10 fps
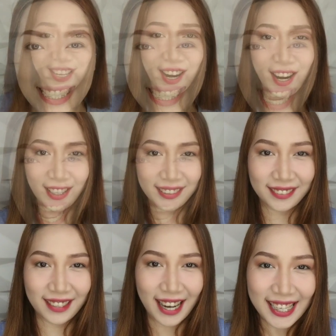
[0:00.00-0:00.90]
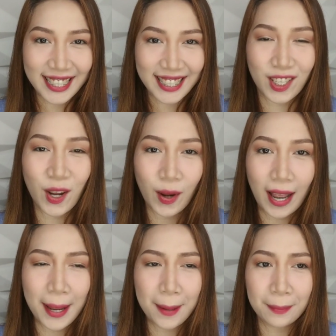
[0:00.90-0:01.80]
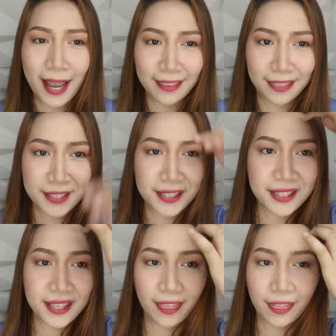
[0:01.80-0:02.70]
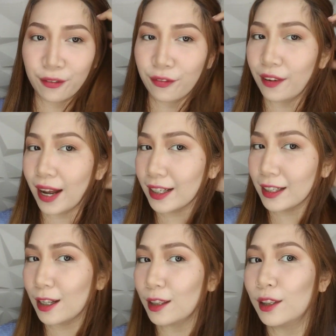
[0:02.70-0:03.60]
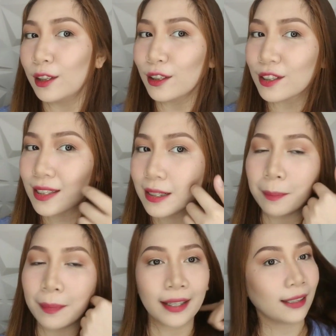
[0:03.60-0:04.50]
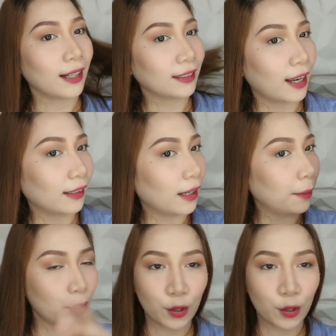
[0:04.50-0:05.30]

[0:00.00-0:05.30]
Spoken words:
See ya! Right, so I'm back. This is the final look. Simplihan lang natin.